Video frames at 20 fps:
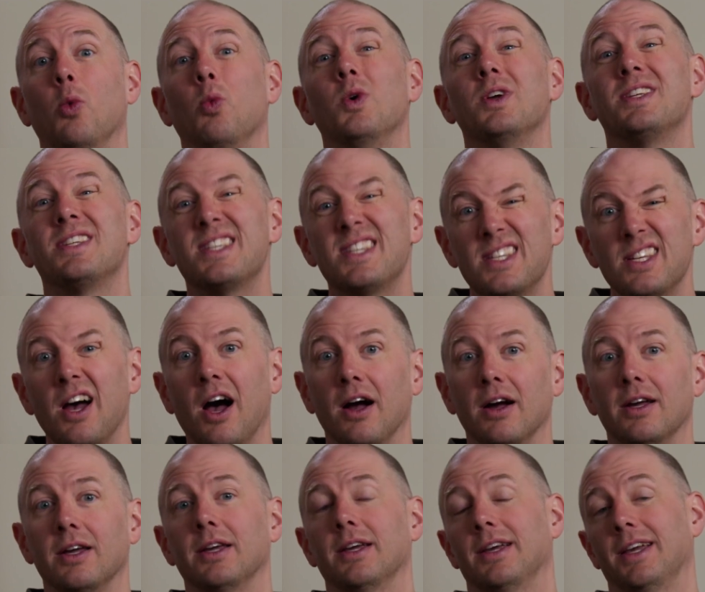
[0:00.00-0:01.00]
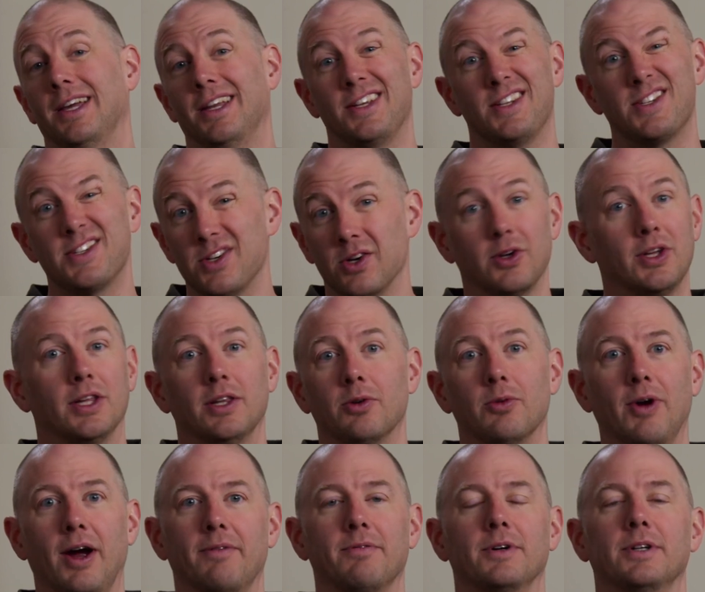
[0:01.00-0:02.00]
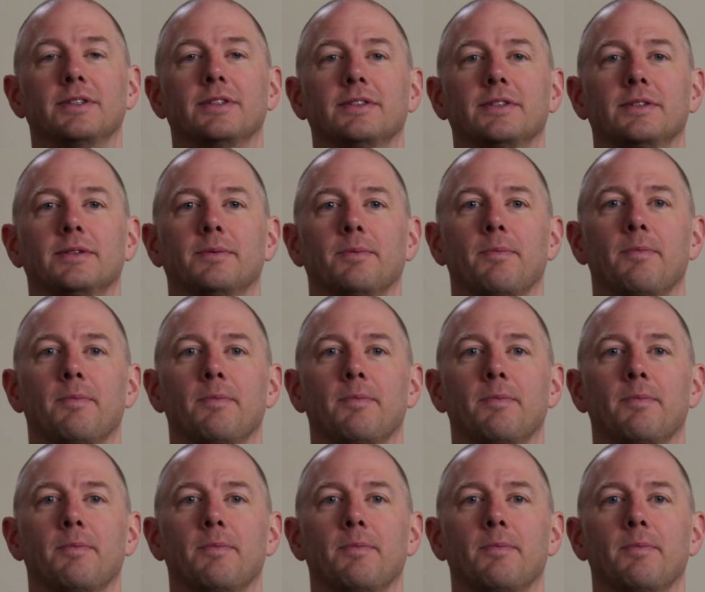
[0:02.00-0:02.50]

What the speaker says: was stuck in a circular reference.